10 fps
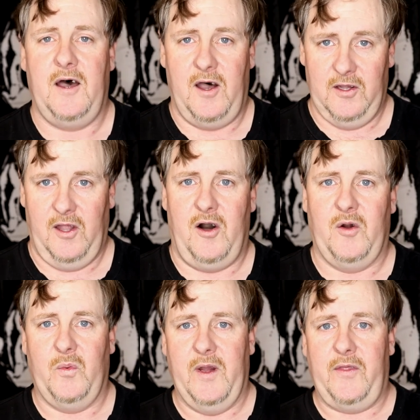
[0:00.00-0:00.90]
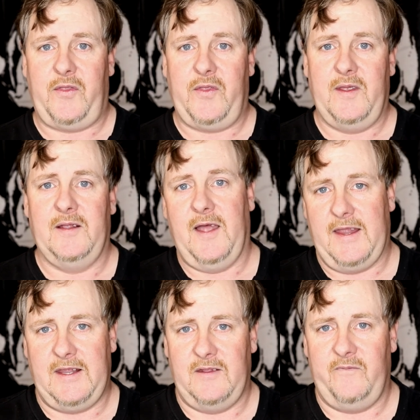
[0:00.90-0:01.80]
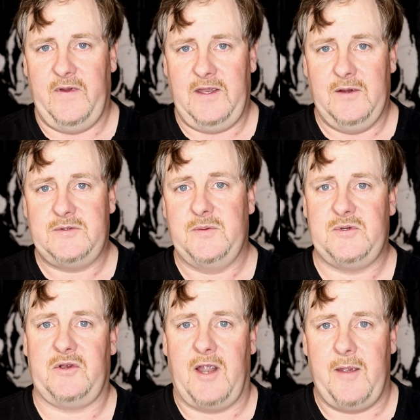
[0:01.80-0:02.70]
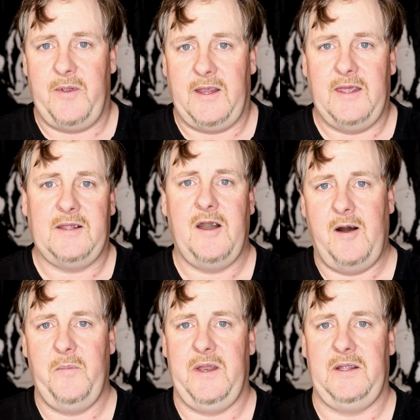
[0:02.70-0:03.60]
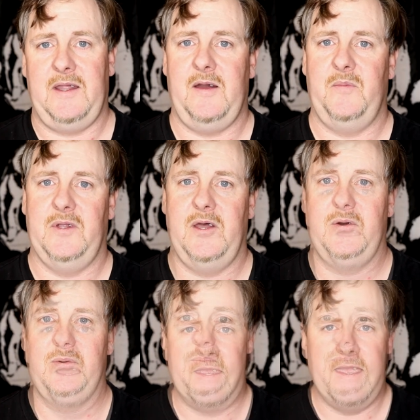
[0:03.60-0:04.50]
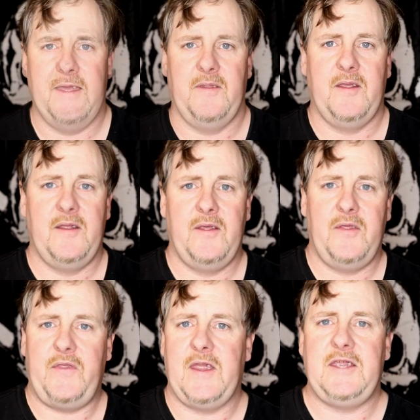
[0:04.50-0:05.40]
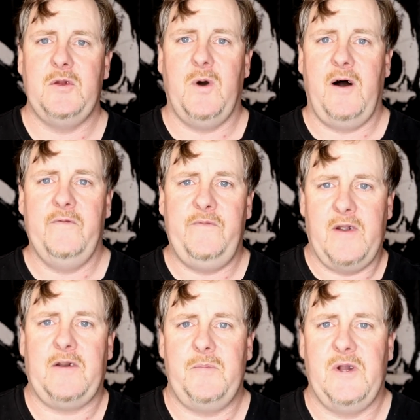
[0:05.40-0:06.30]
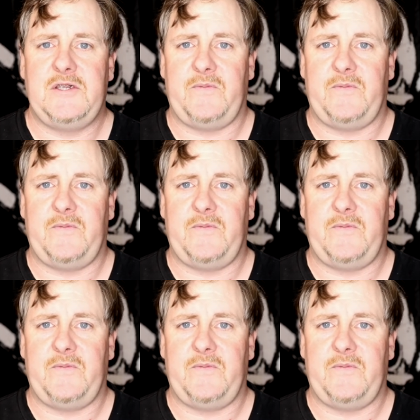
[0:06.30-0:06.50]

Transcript: along with liking the video, subscribing, and commenting down below. Again, thank you all very much